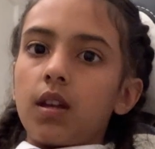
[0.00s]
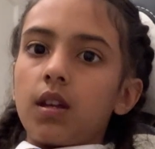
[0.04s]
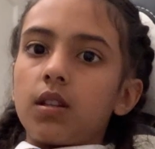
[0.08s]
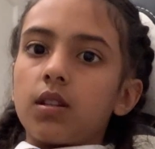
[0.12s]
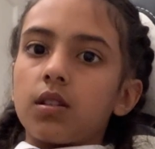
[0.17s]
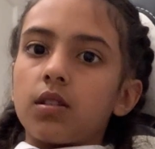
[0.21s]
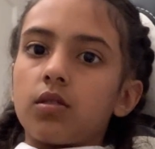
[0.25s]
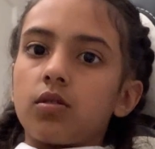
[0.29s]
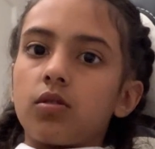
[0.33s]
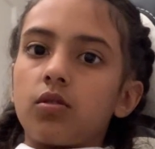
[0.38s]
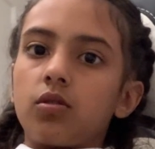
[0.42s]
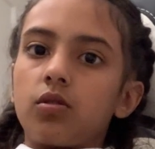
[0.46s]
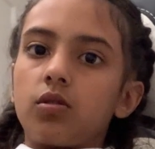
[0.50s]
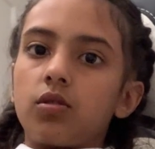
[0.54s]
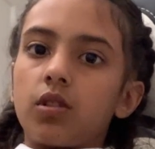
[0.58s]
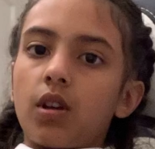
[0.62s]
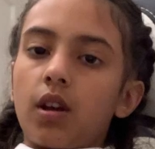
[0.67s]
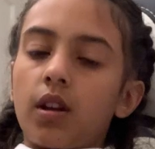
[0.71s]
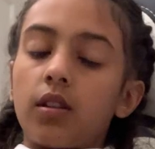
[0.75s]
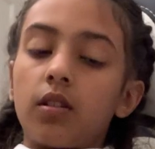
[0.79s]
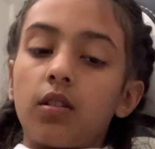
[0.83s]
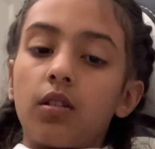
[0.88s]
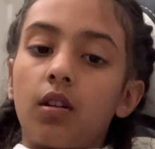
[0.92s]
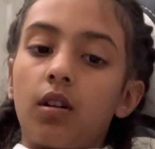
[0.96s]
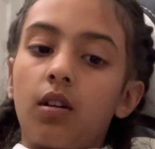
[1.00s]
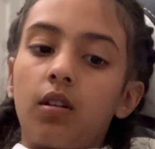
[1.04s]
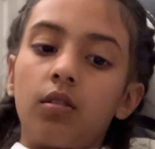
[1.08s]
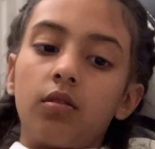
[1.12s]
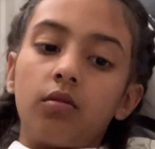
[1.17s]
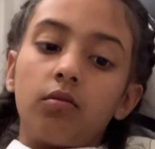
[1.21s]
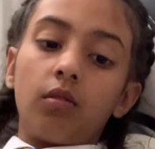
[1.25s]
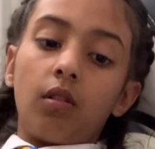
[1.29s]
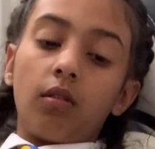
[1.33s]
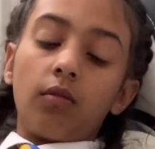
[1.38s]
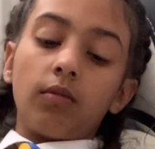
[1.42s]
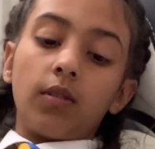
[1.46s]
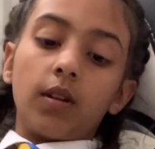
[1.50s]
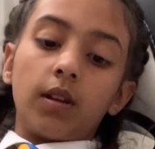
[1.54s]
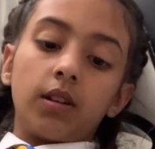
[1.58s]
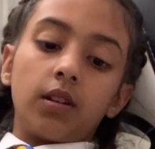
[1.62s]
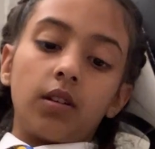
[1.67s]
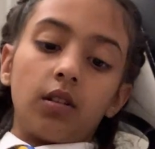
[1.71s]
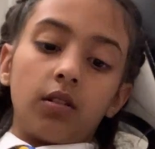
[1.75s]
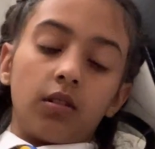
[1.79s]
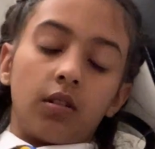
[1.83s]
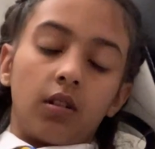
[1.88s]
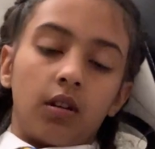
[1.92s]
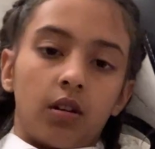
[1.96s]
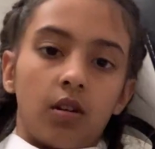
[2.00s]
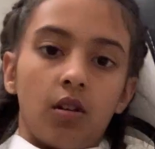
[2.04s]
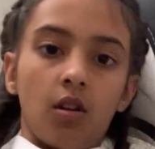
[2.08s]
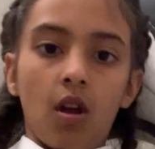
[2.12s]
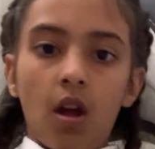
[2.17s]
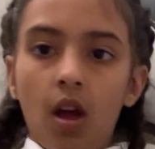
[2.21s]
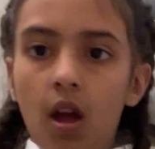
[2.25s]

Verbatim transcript: Just because, I don't know. I really don't know.